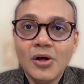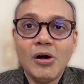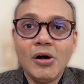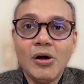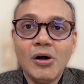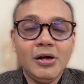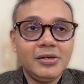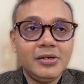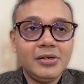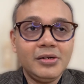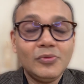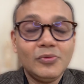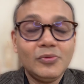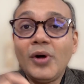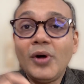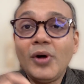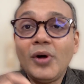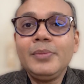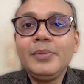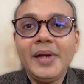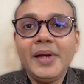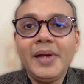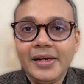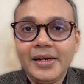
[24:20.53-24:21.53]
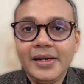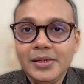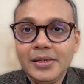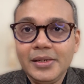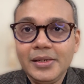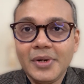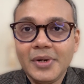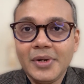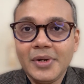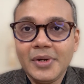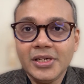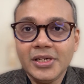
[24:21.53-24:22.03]
or one
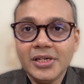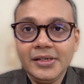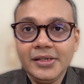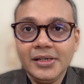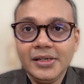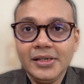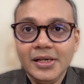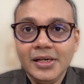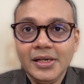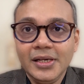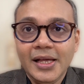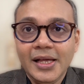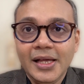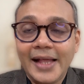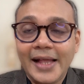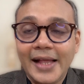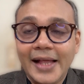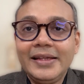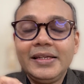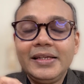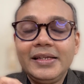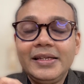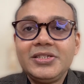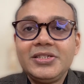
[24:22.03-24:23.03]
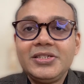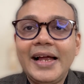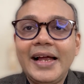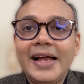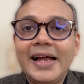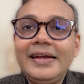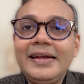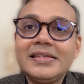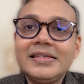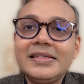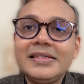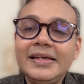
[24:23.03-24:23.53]
parent brushing, and then the
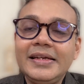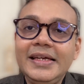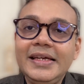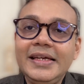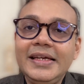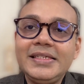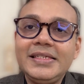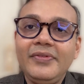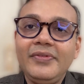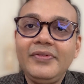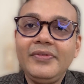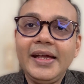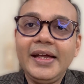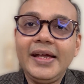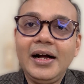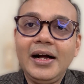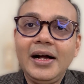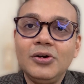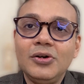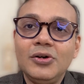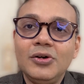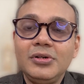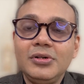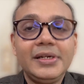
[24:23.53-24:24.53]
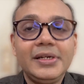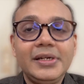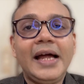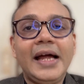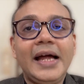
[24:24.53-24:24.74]
child has an easy way out.